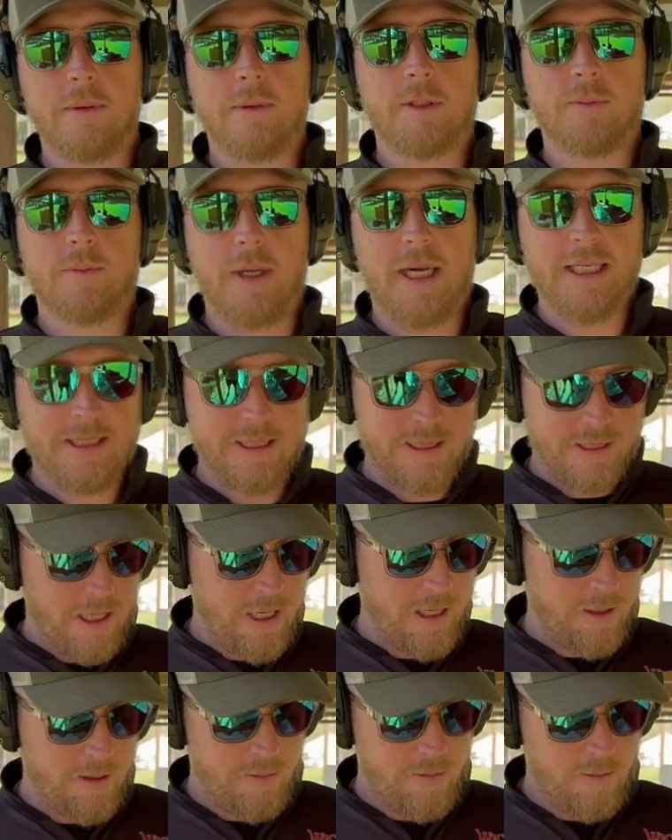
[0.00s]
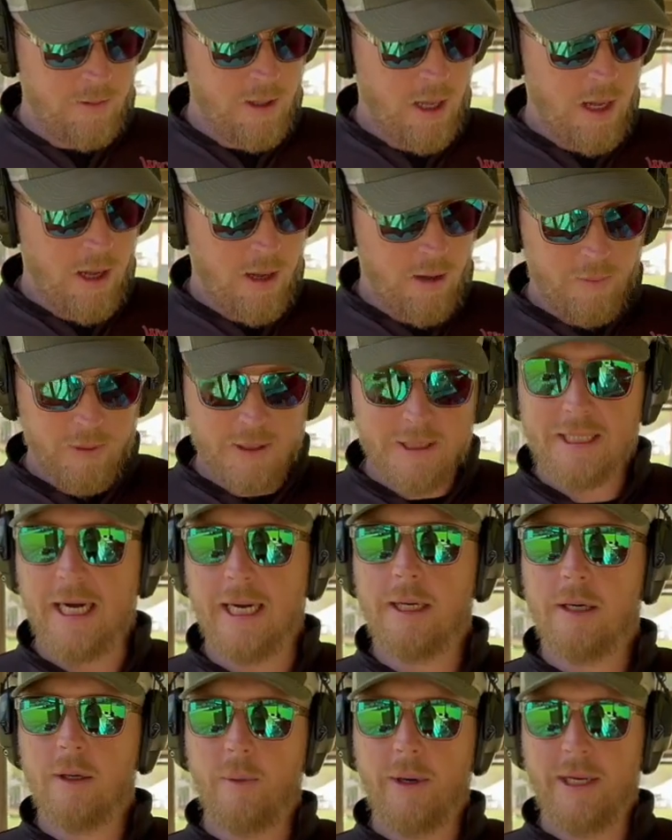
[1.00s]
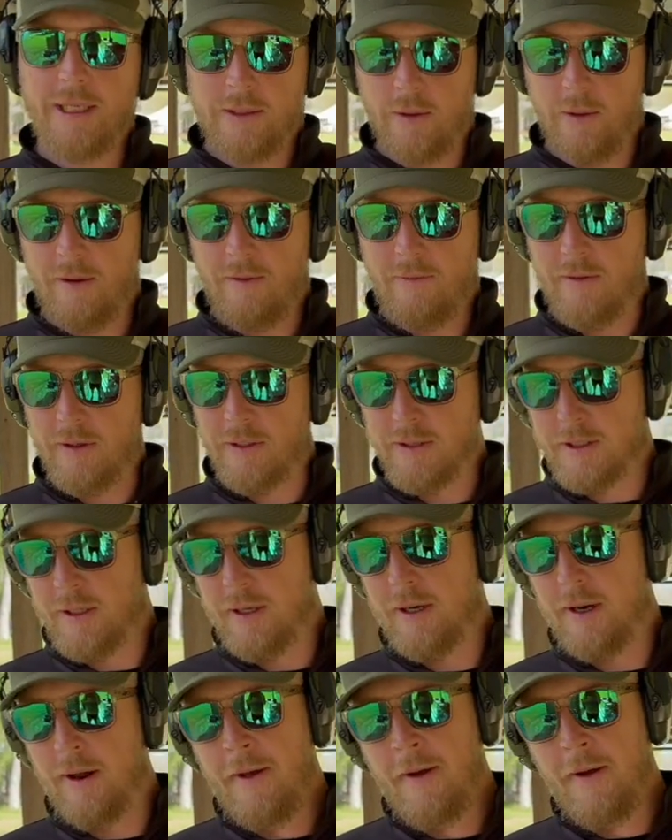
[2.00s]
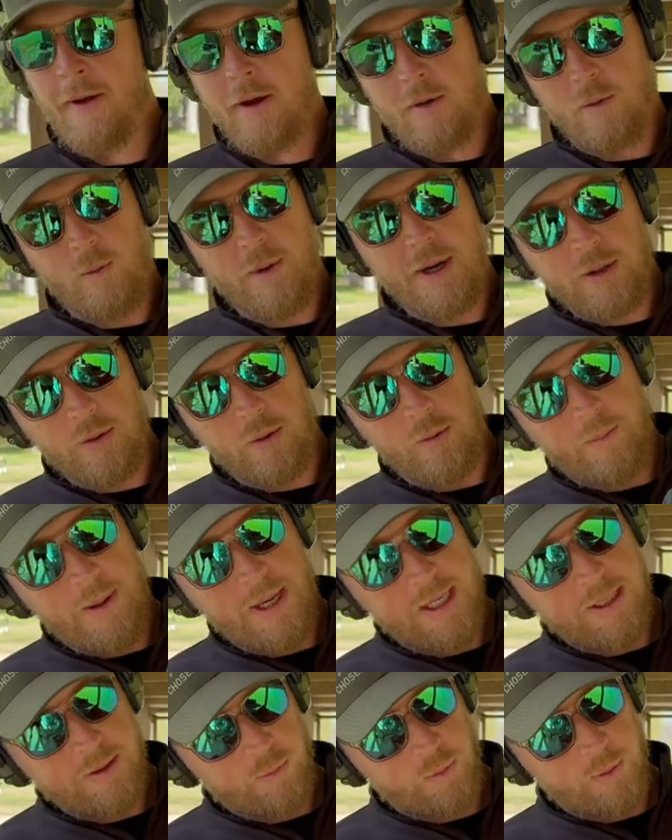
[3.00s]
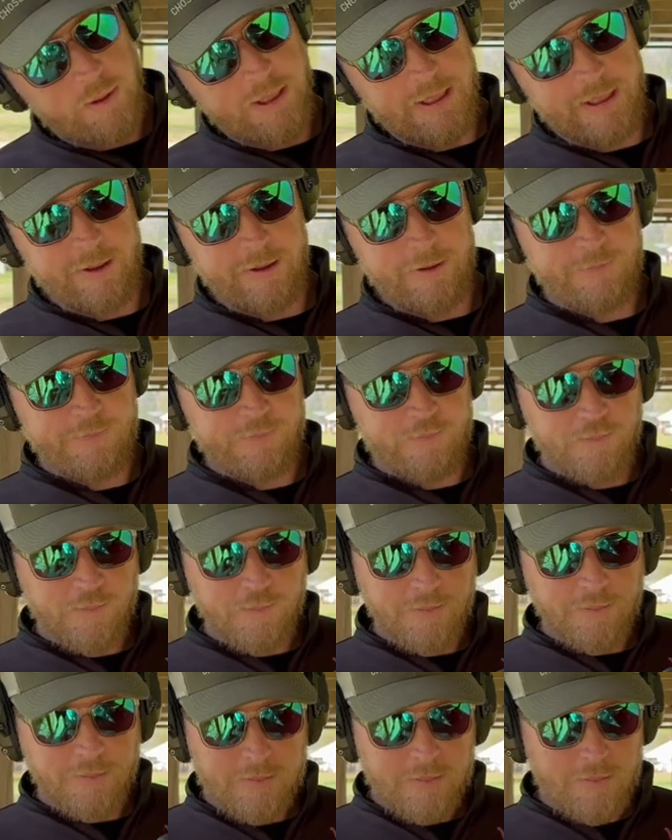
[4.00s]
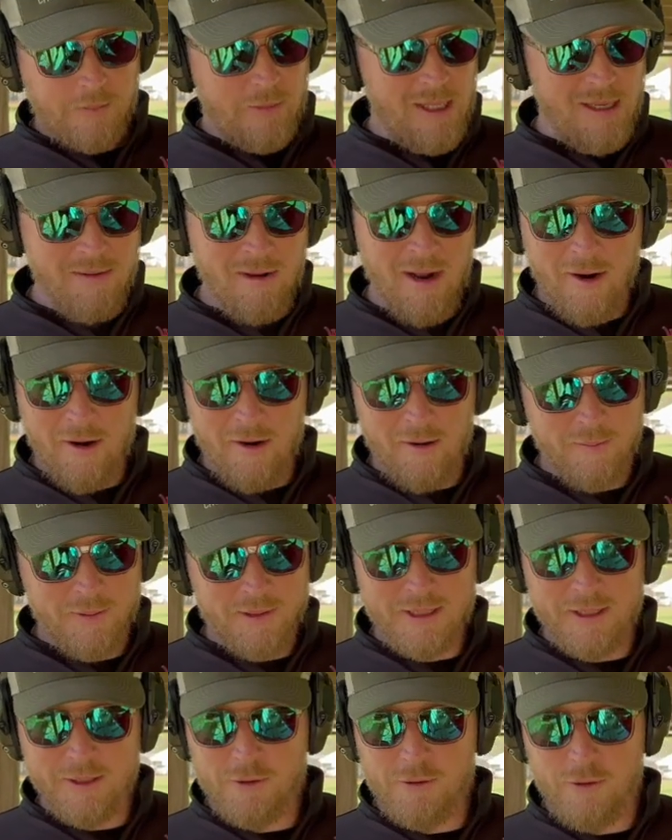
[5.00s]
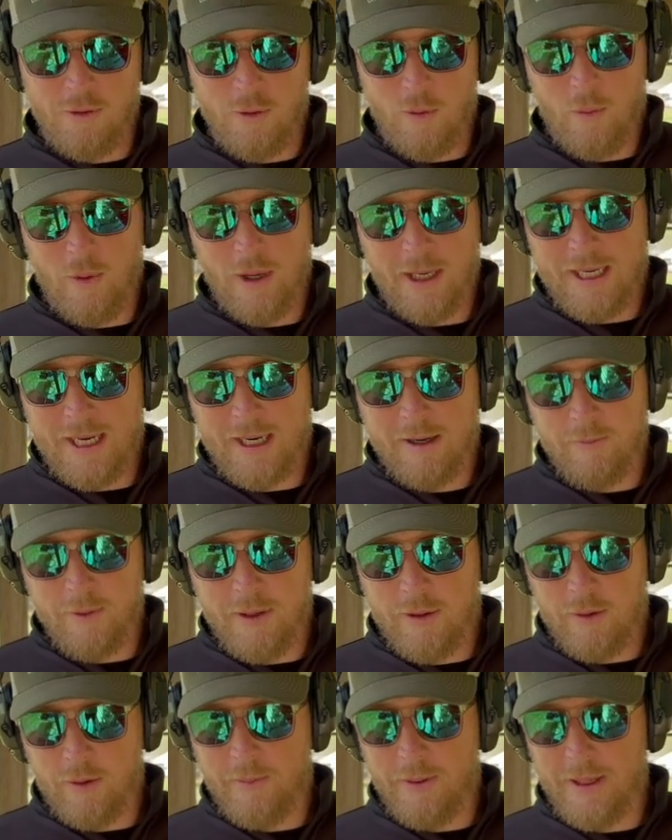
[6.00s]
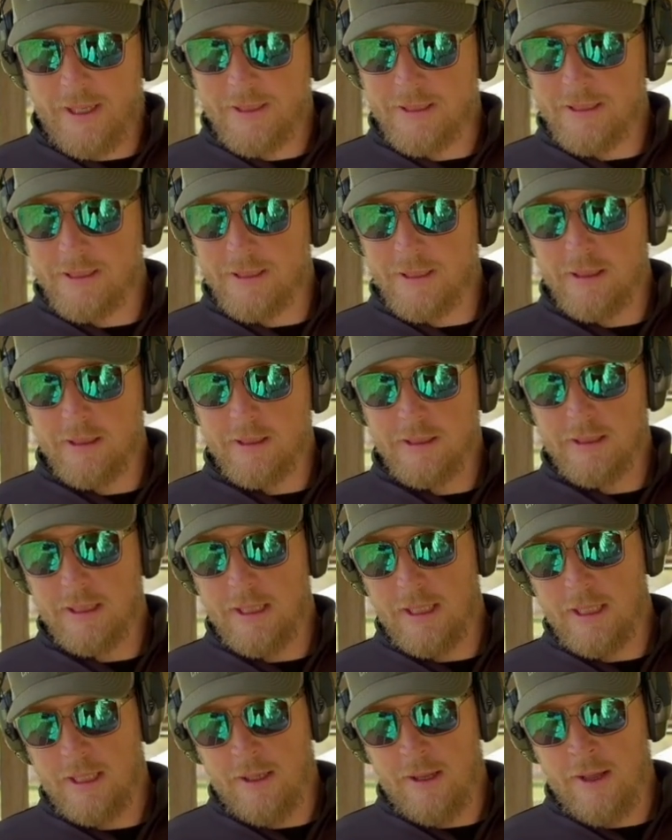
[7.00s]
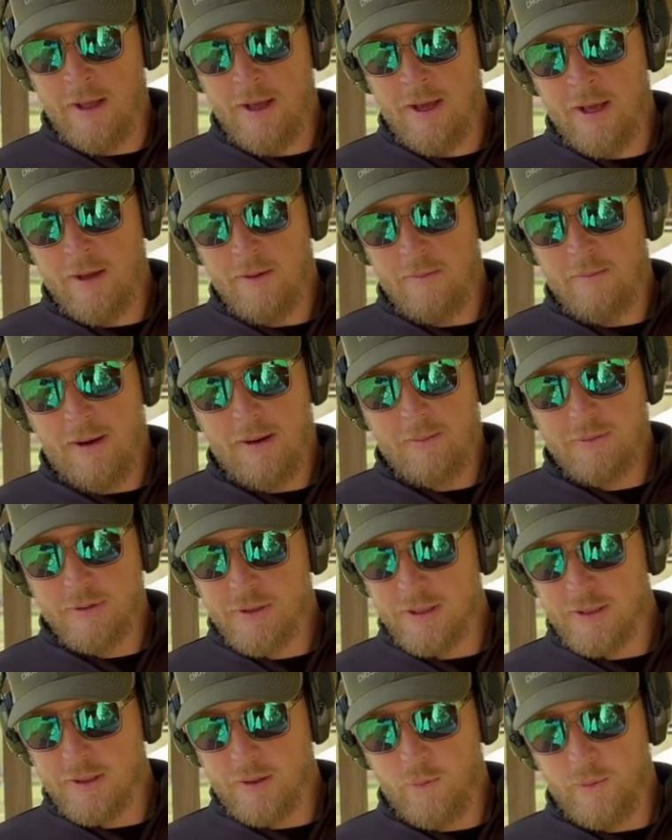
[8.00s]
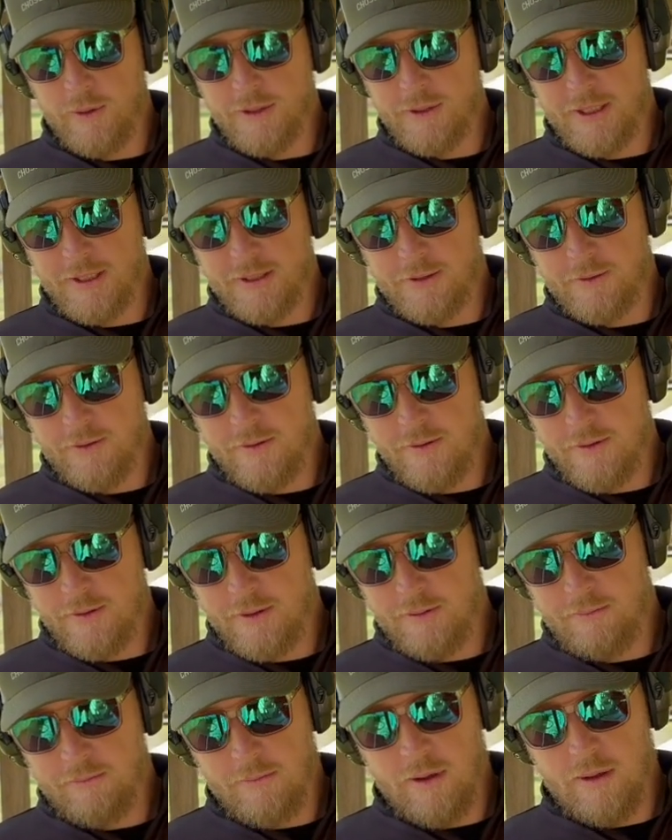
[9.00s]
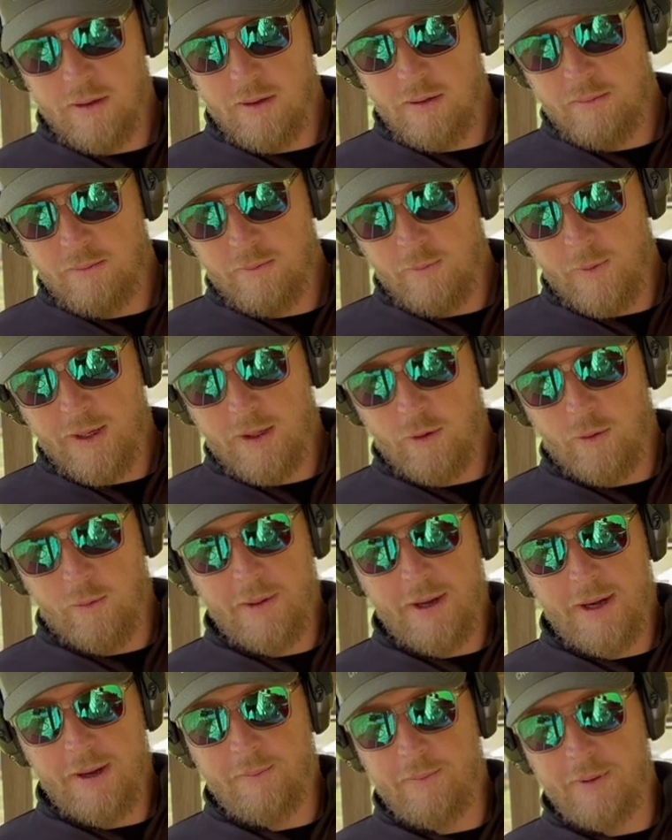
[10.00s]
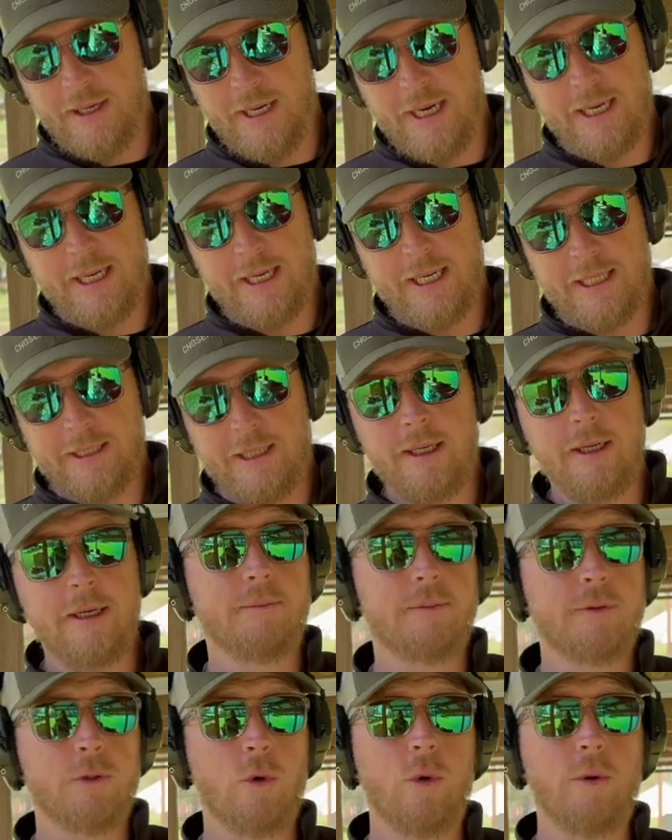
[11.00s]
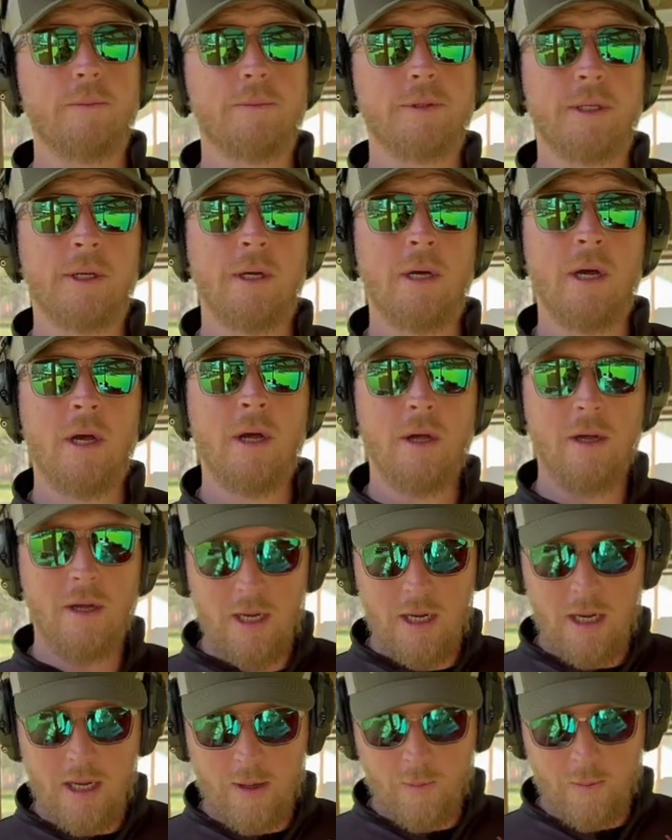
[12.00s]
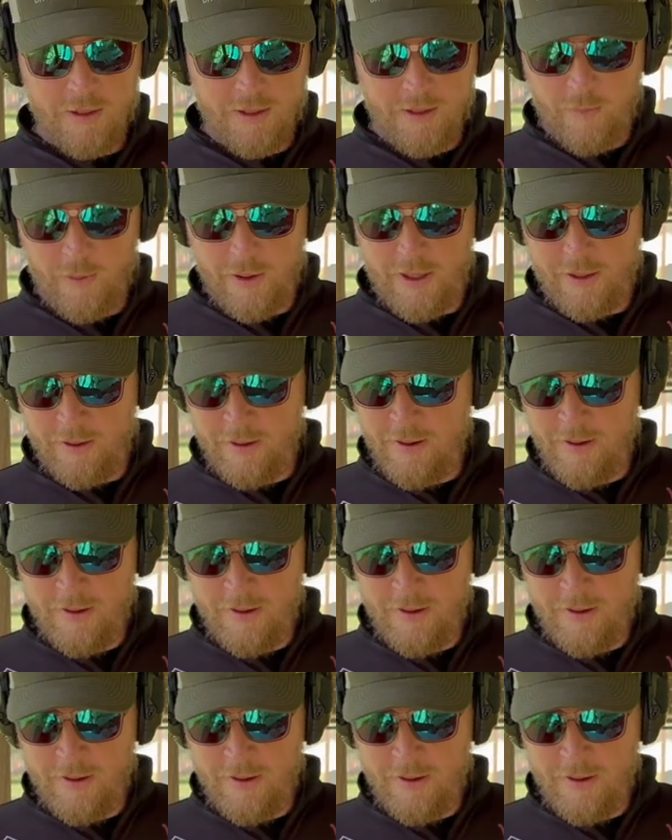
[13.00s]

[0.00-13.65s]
plastic stock, but it's got good weight to it. It feels good. Recoil pad is really good. Not 100% sure what kind of recoil pad this is. Might be just a Winchester's recoil pad, but it absorbs really well.